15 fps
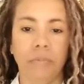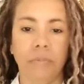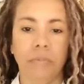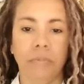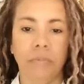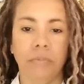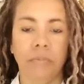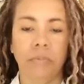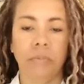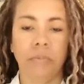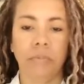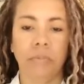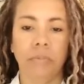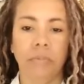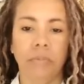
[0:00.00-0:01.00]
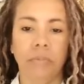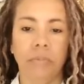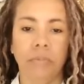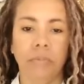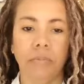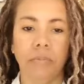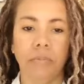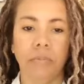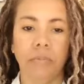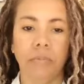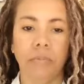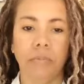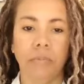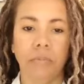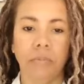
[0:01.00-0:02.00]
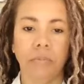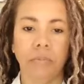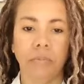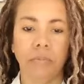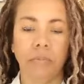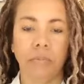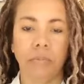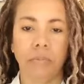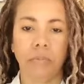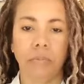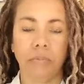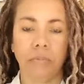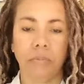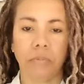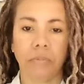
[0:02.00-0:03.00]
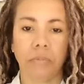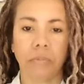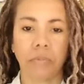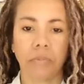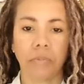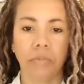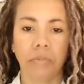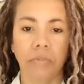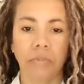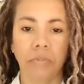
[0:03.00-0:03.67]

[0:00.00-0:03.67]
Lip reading: The person shown says nothing.